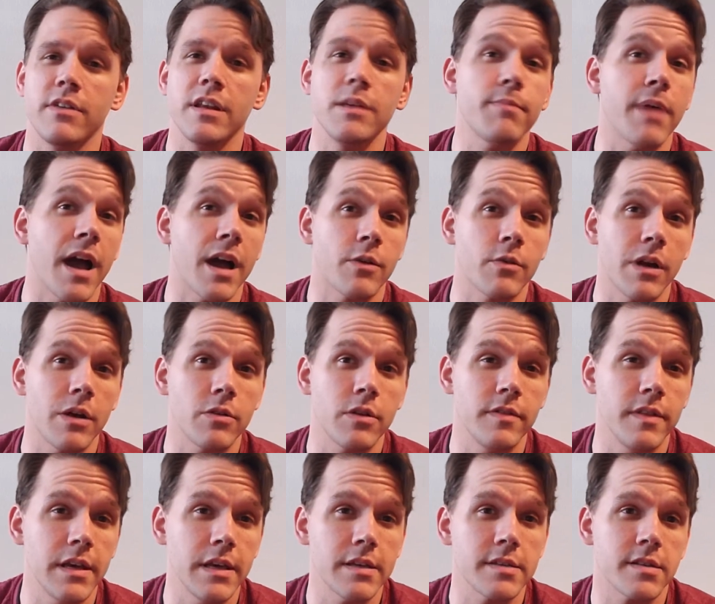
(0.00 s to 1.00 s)
any background
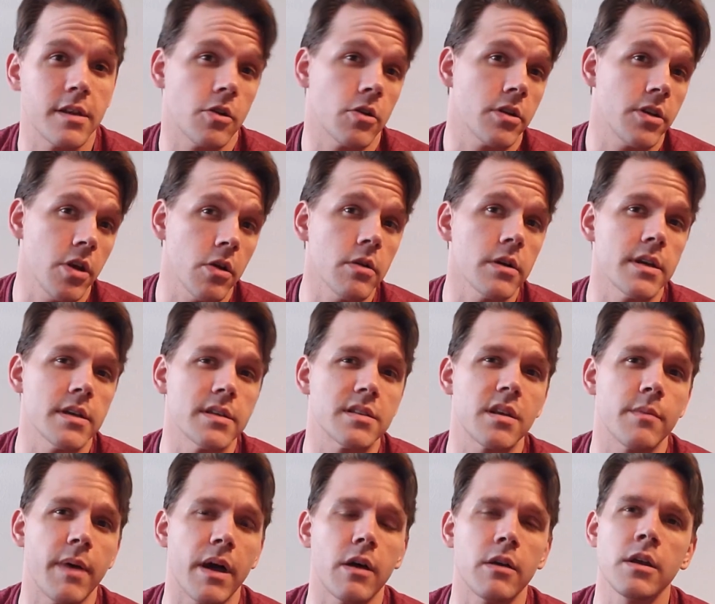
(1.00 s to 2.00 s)
in this and are curious
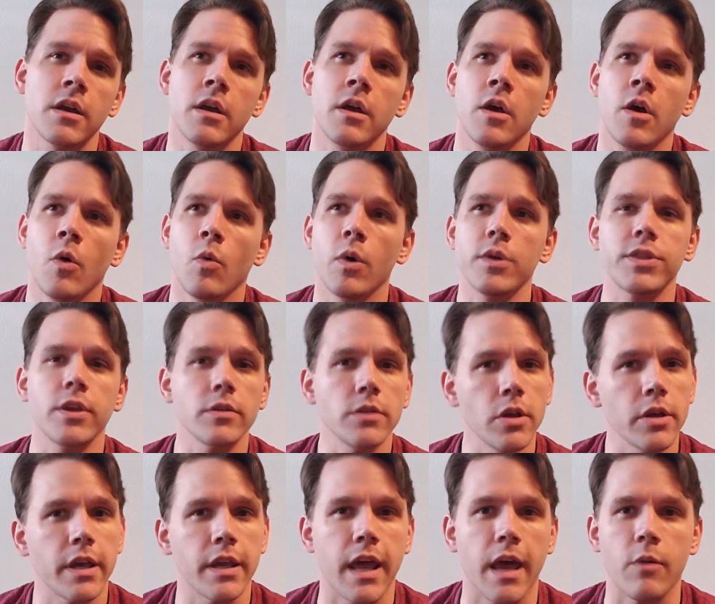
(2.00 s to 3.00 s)
about what they're
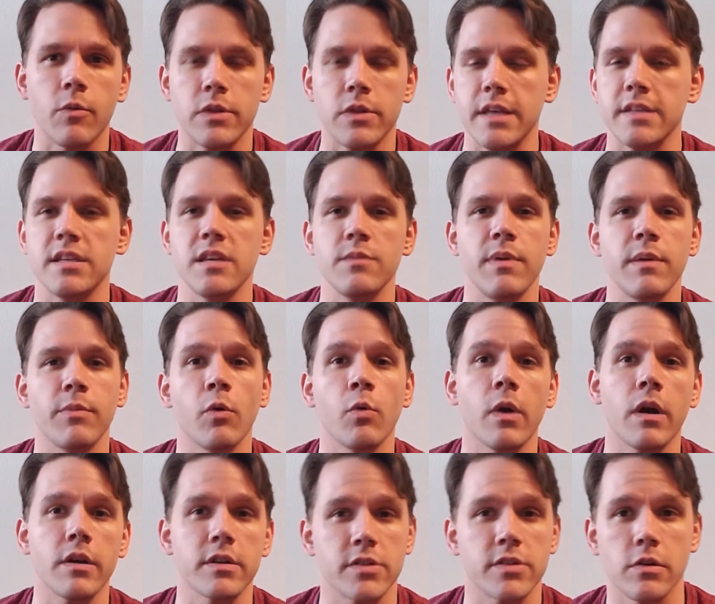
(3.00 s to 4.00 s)
looking at when they see people
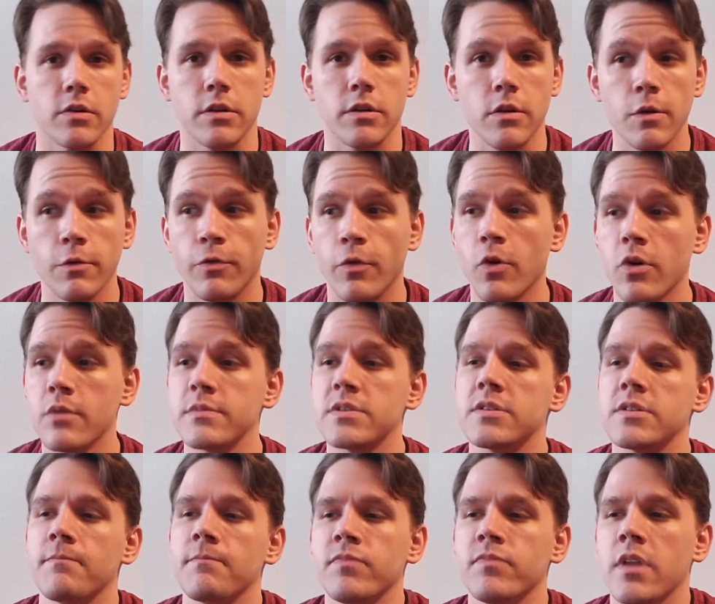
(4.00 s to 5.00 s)
wearing certain
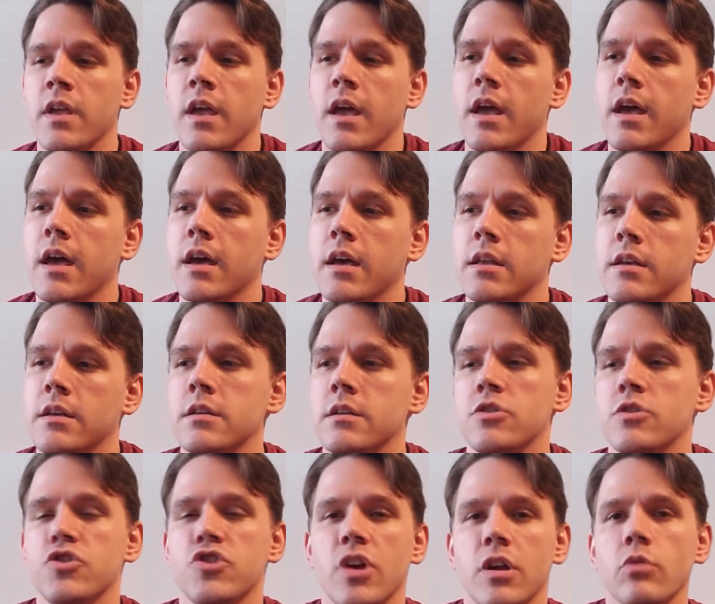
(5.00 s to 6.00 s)
uniforms and
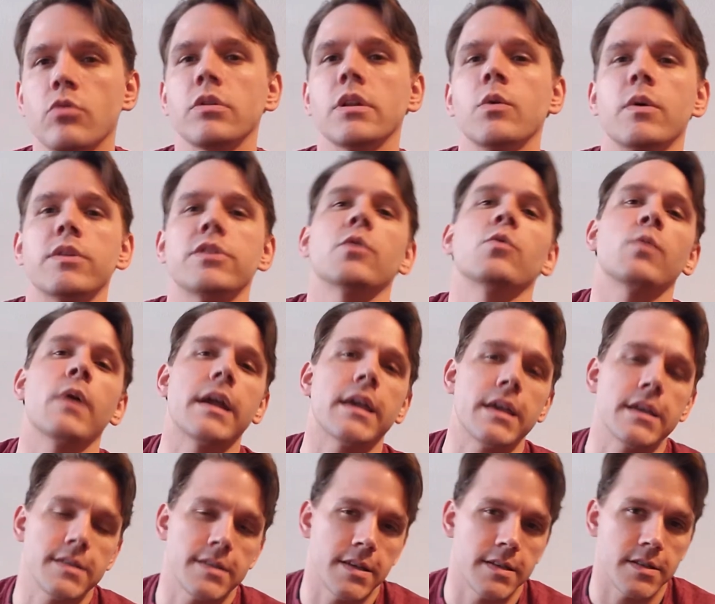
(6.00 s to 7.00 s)
generally what the
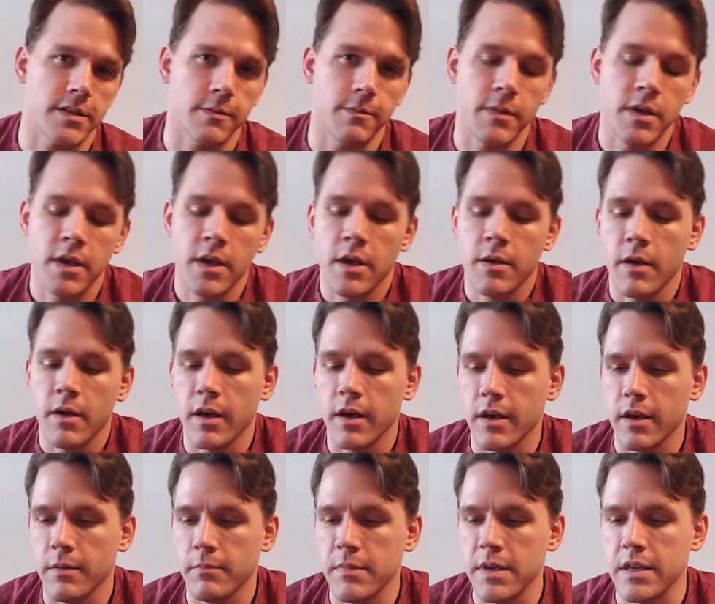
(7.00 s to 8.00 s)
ranking system
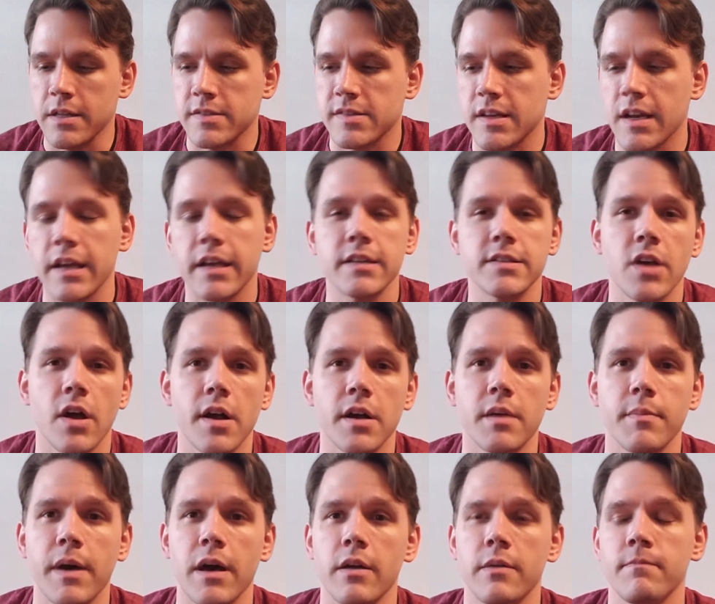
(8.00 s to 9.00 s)
means. And I can talk
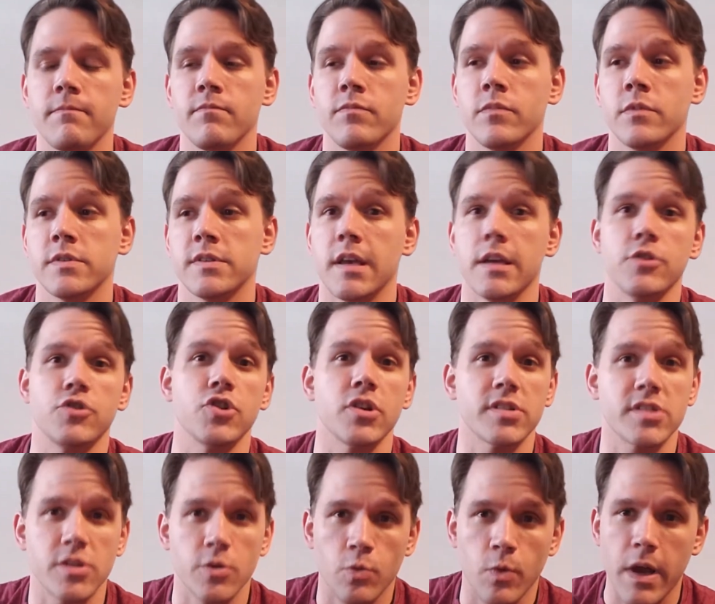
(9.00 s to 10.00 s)
about, say,
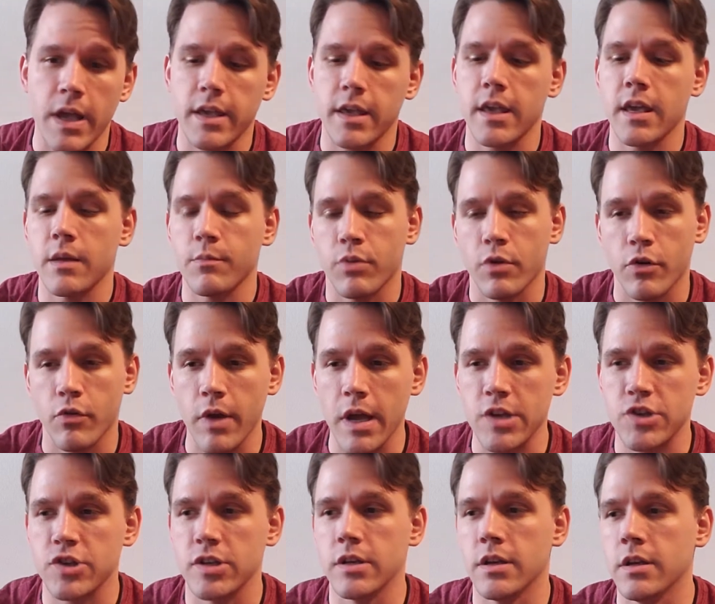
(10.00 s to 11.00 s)
just the ranking and
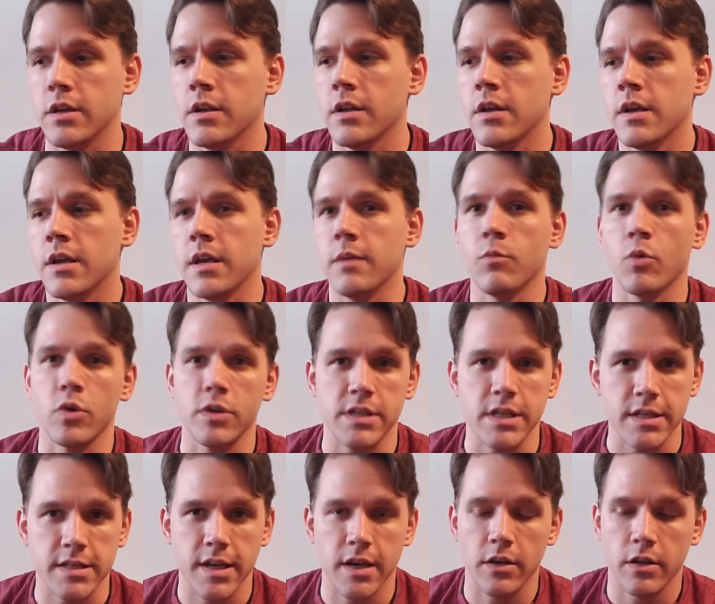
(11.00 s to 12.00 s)
progression in more
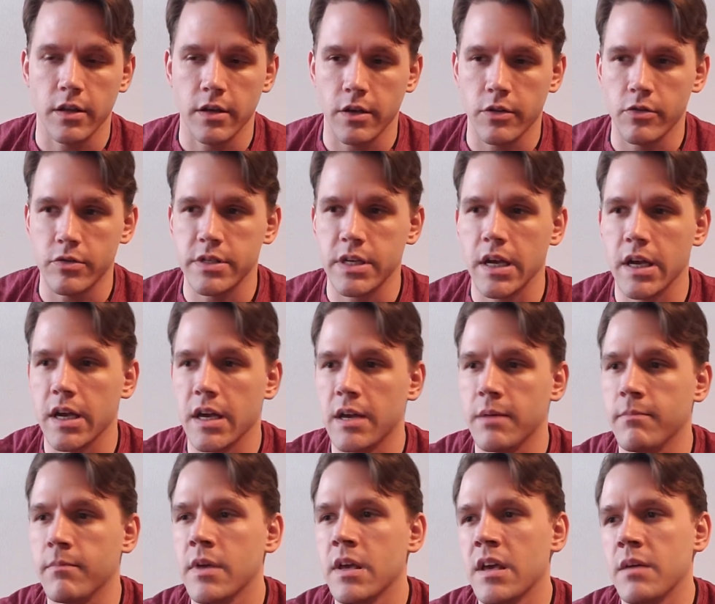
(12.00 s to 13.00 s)
detail another
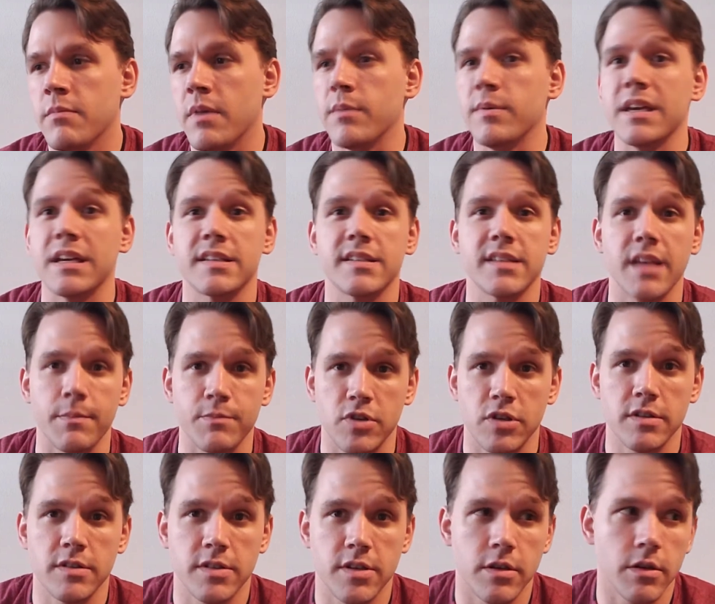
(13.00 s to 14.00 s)
time, maybe
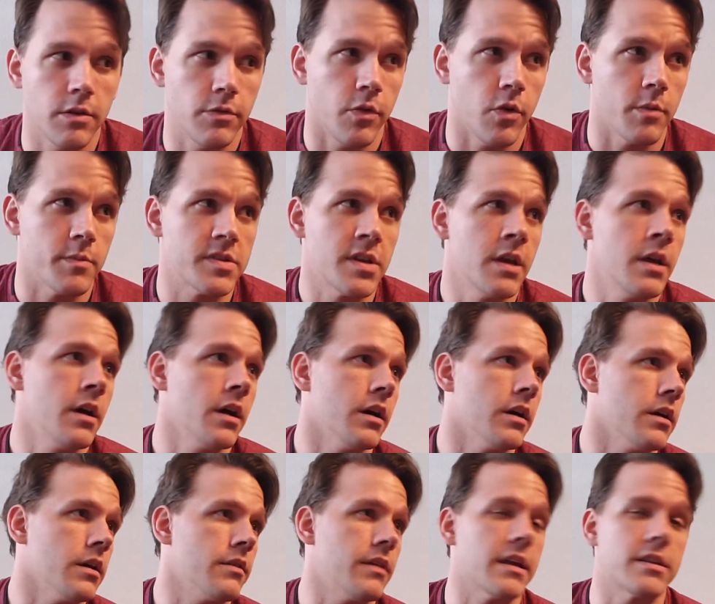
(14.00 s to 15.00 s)
exceptions to uniforms,
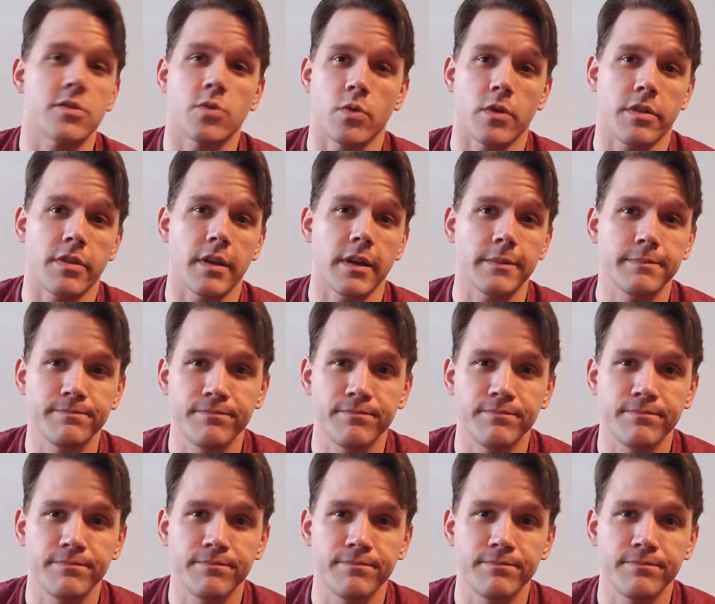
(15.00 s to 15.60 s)
that sort of thing.